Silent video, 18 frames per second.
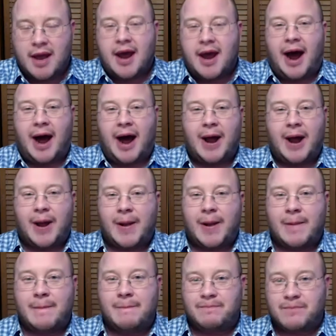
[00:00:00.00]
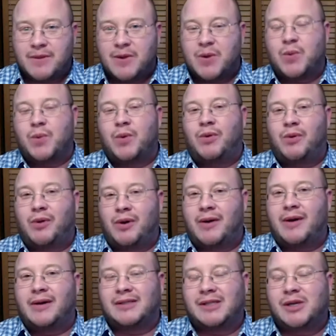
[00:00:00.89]

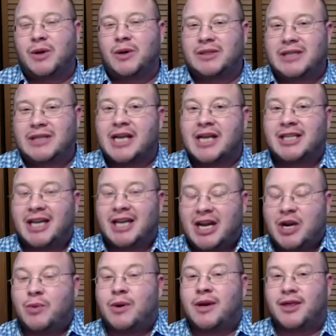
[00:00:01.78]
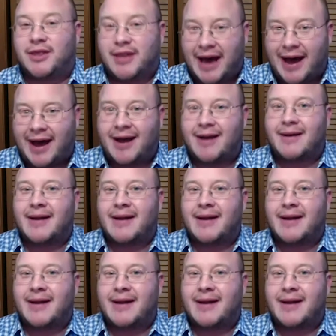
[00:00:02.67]
to continuing that